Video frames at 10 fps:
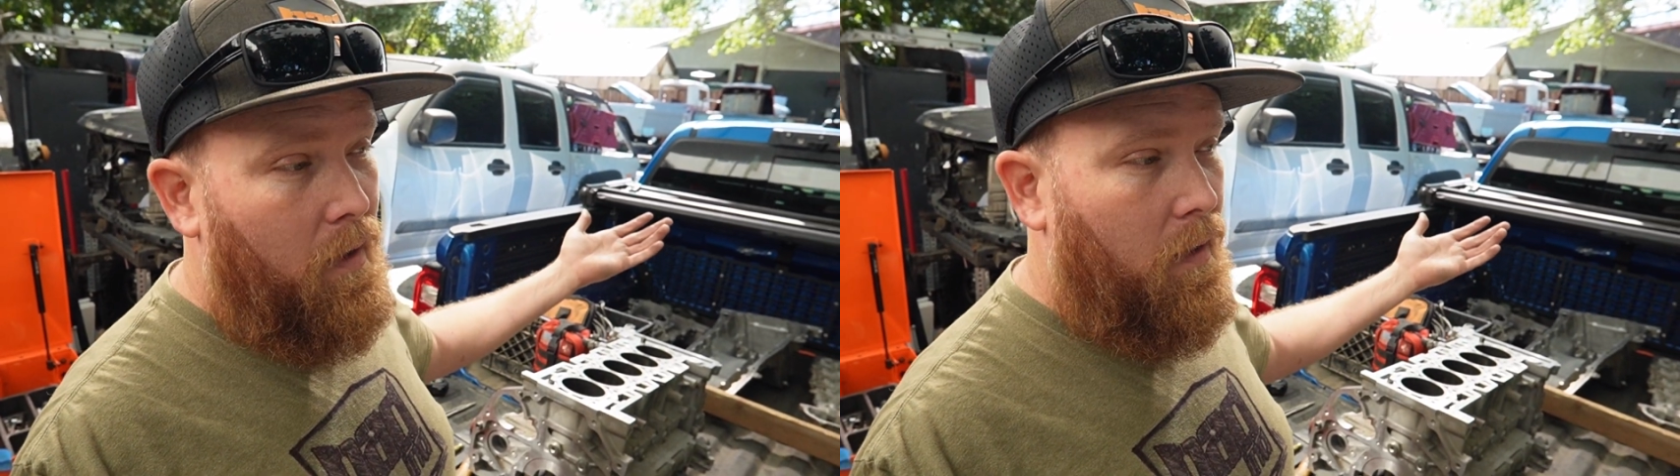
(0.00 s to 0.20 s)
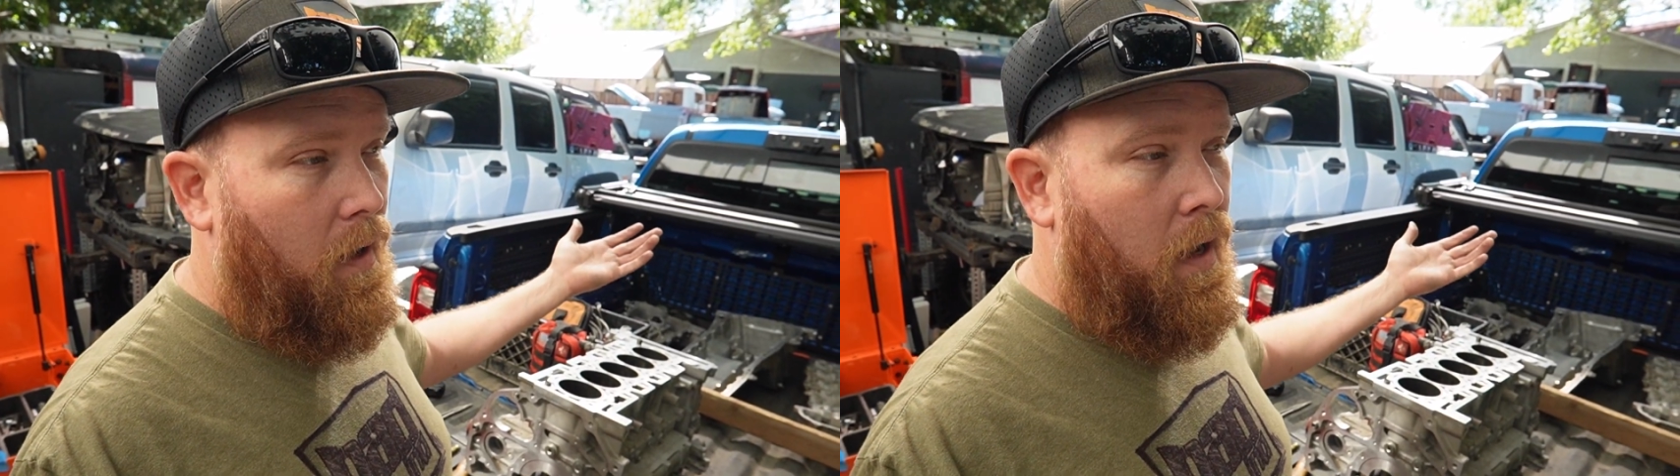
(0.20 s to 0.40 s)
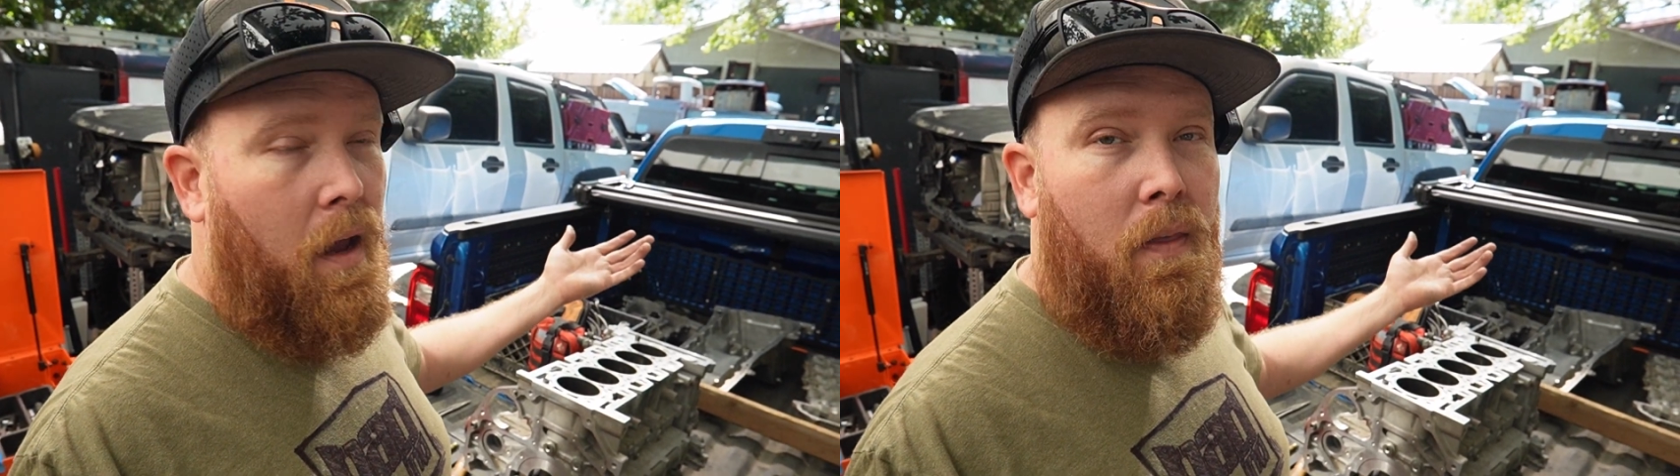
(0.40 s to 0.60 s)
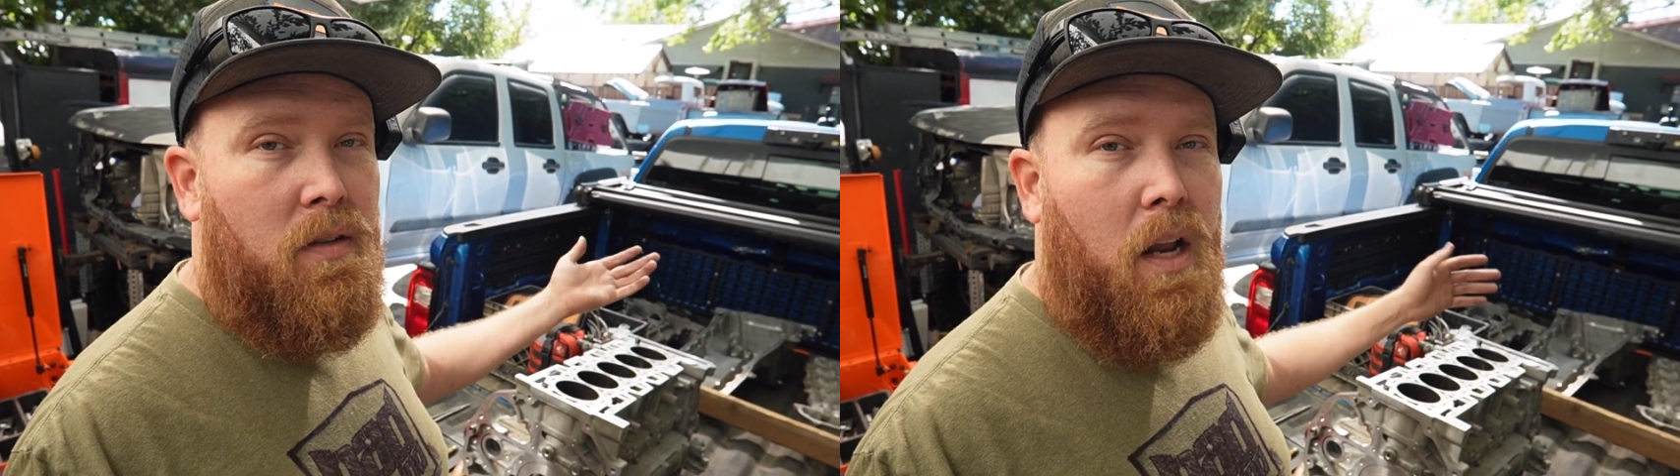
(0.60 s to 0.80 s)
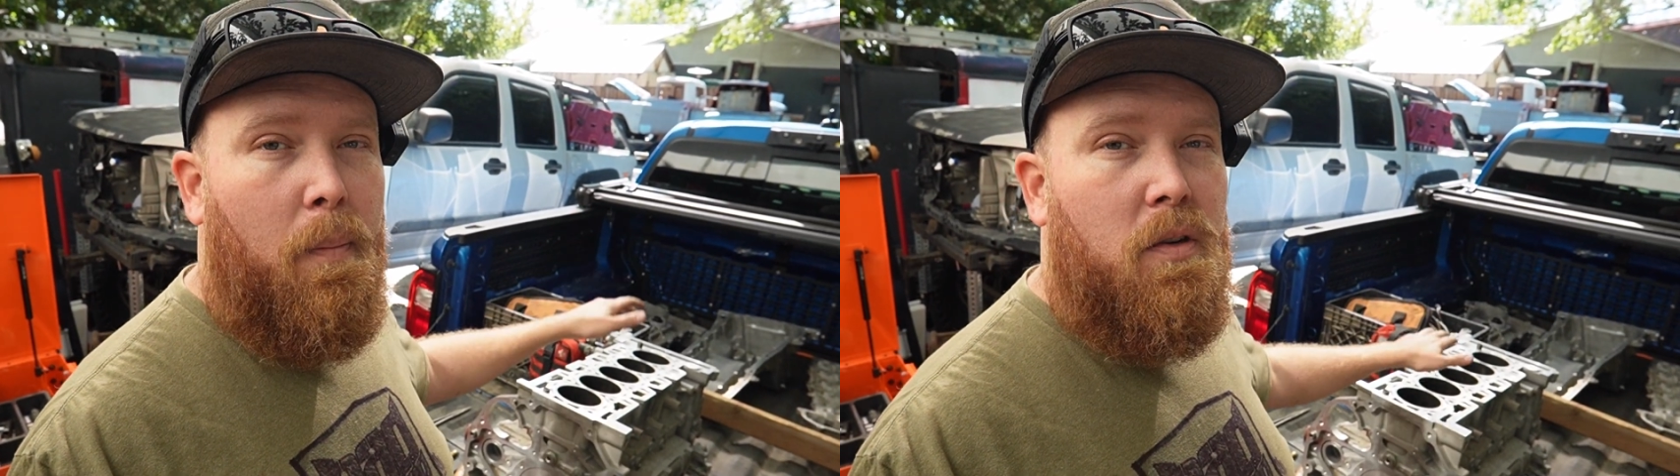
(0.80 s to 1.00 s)
there again, there's
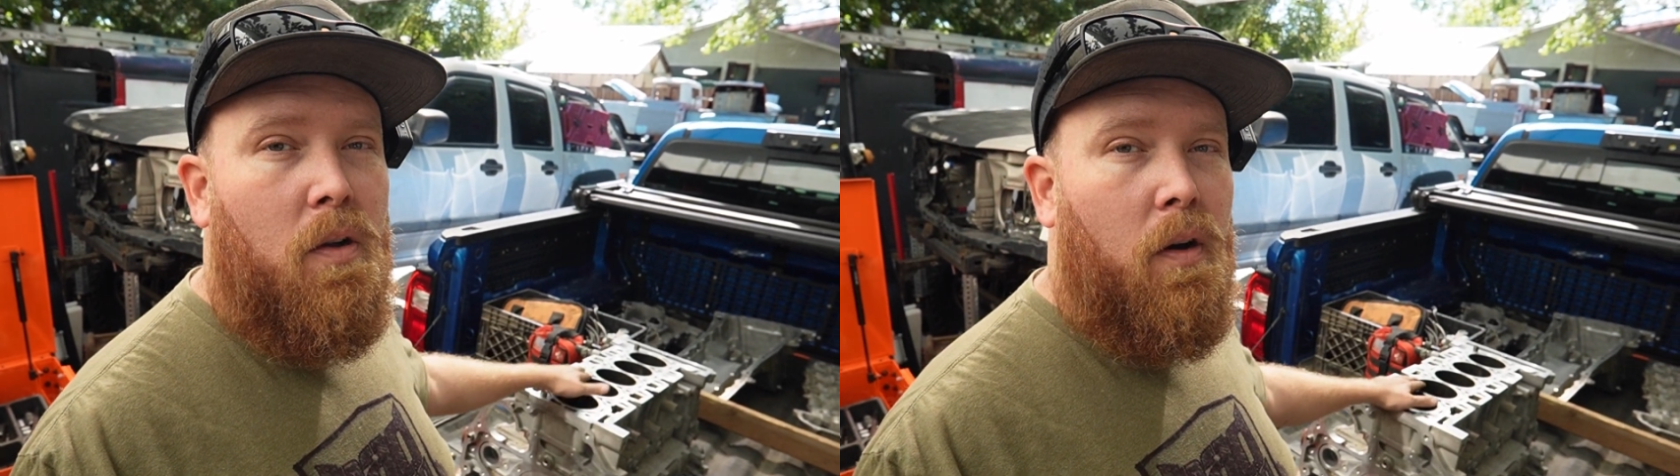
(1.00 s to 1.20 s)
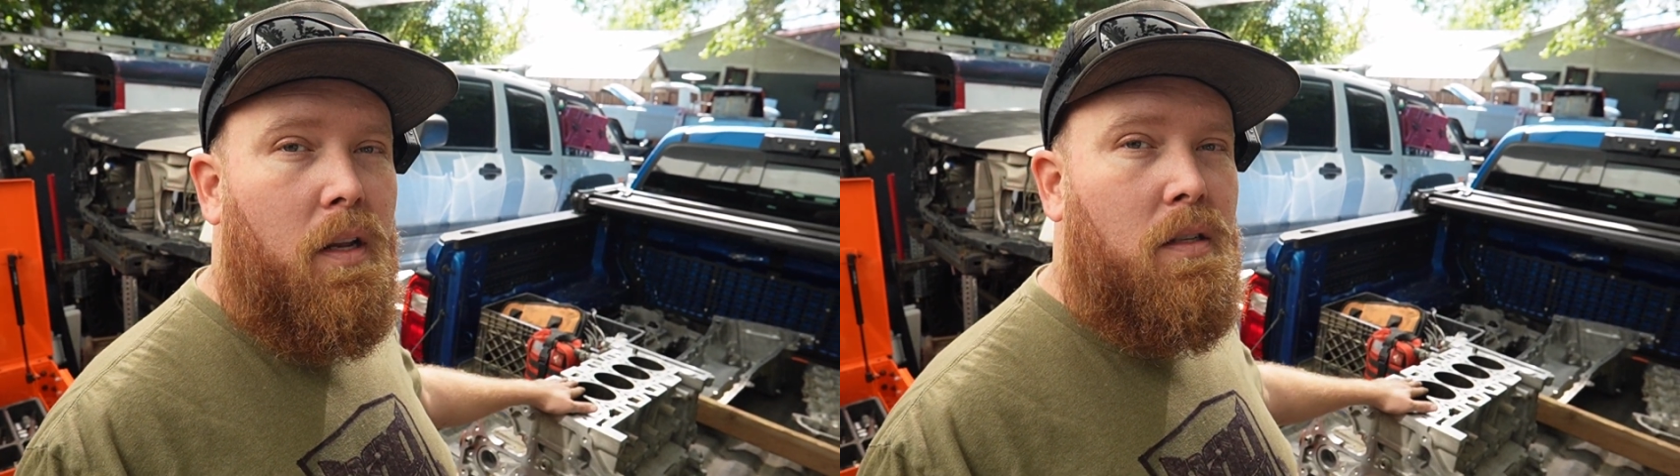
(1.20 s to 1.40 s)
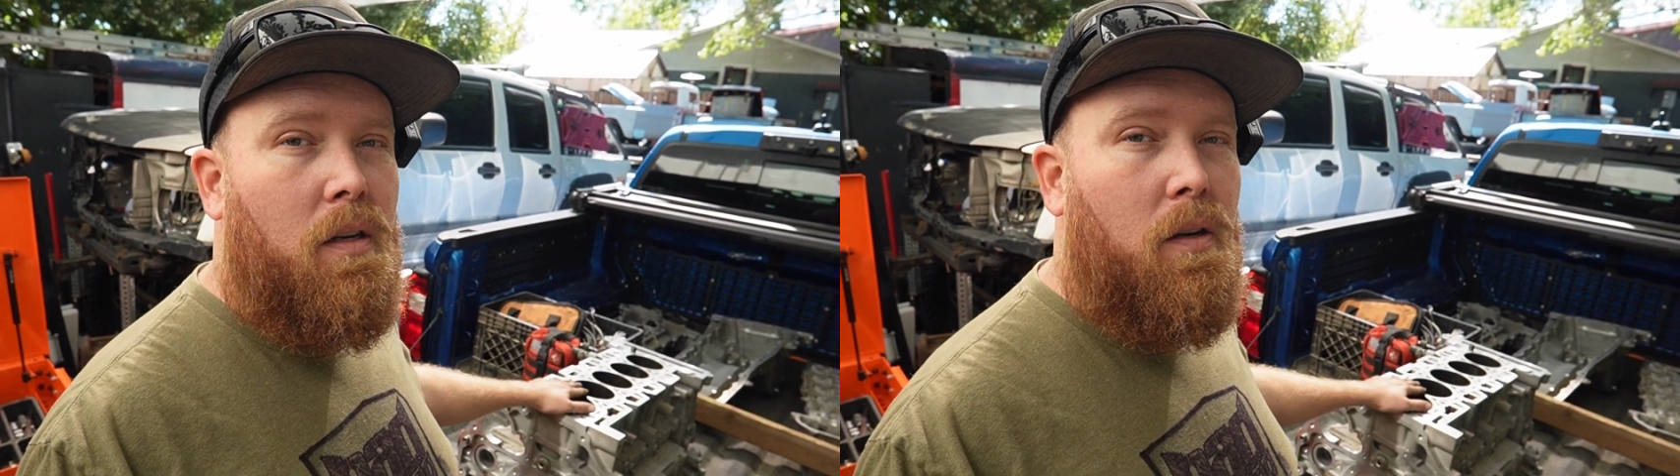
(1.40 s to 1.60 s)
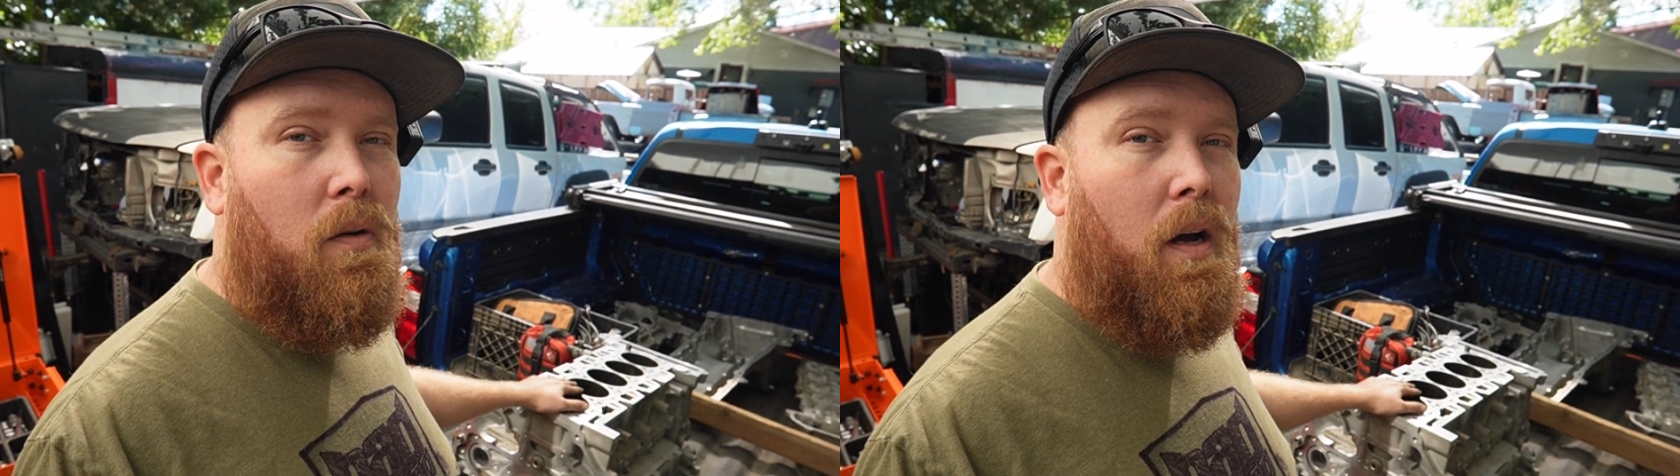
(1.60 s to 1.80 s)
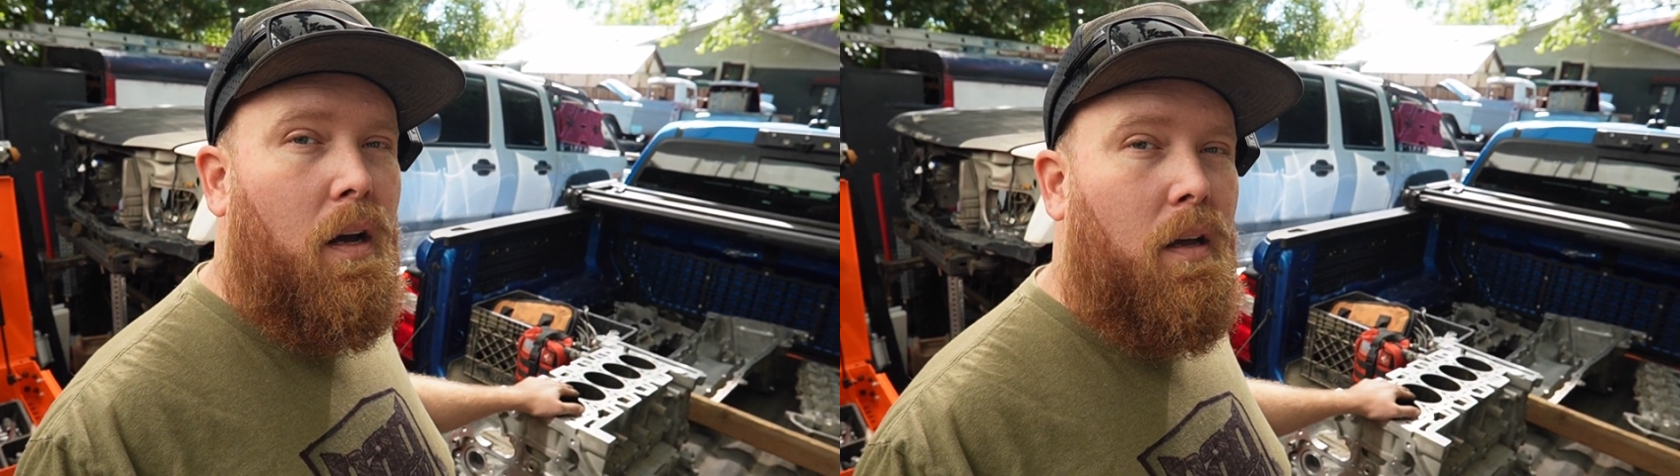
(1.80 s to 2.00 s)
an opportunity
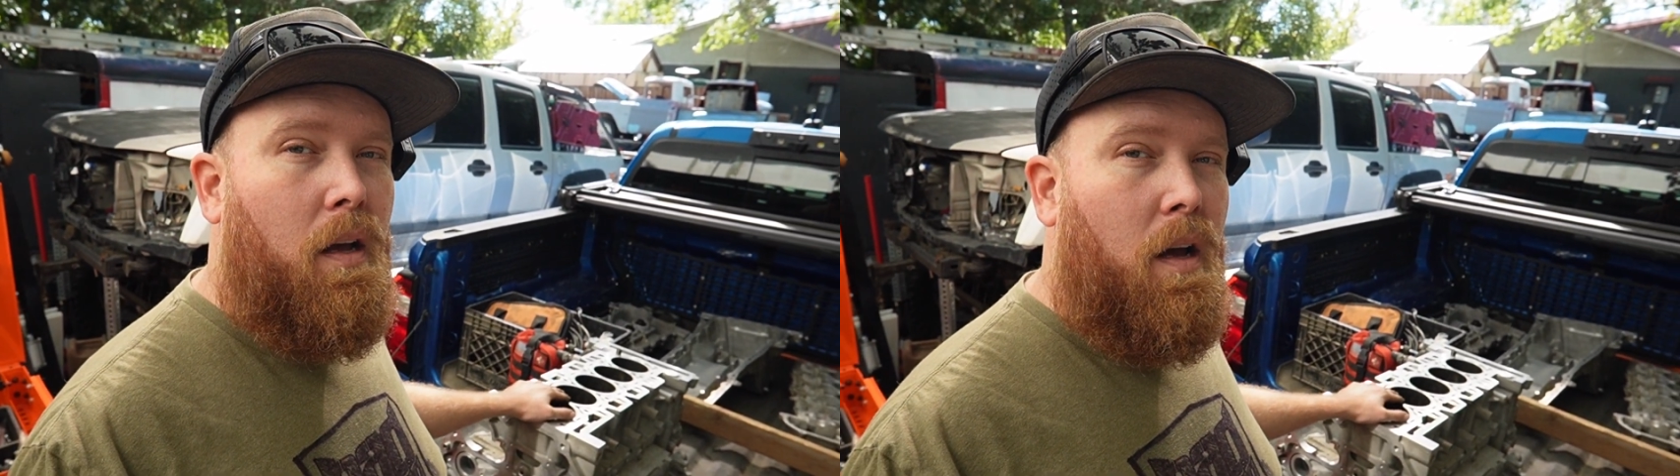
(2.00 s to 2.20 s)
to